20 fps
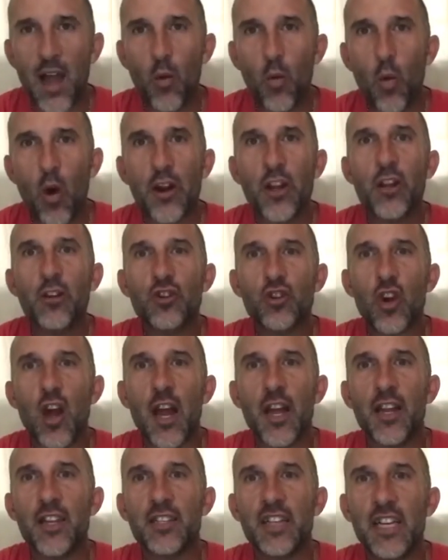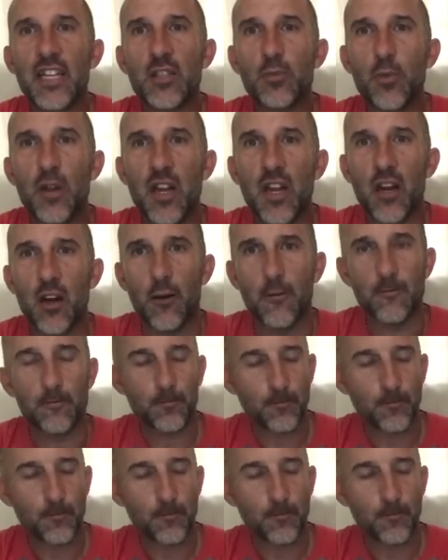What are you trying to teach me here?